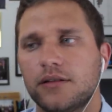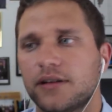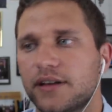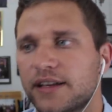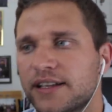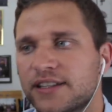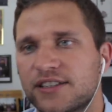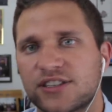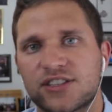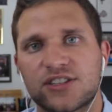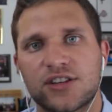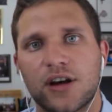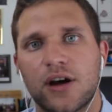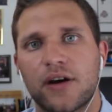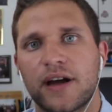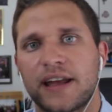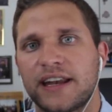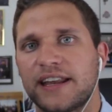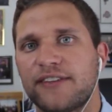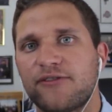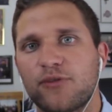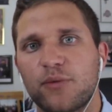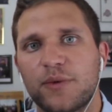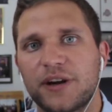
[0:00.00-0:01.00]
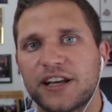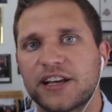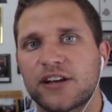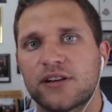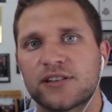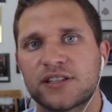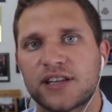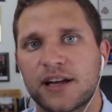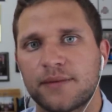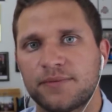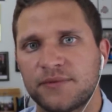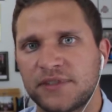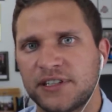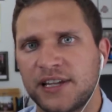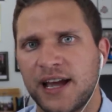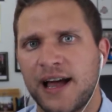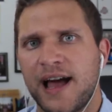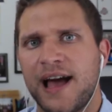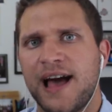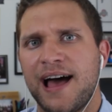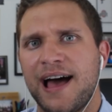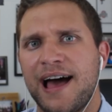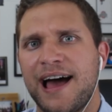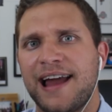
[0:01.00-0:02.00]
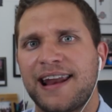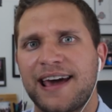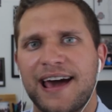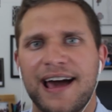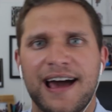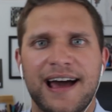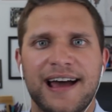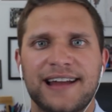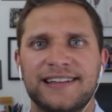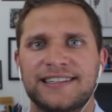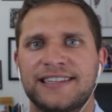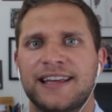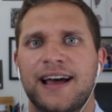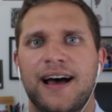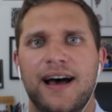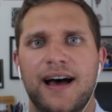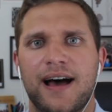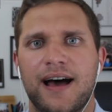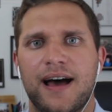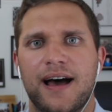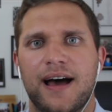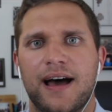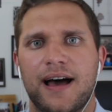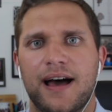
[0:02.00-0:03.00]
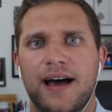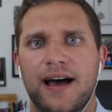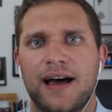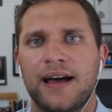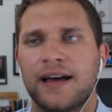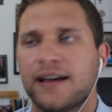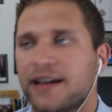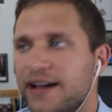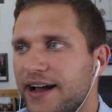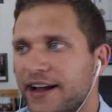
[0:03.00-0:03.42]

It's so, and even when it goes up, da-da-da,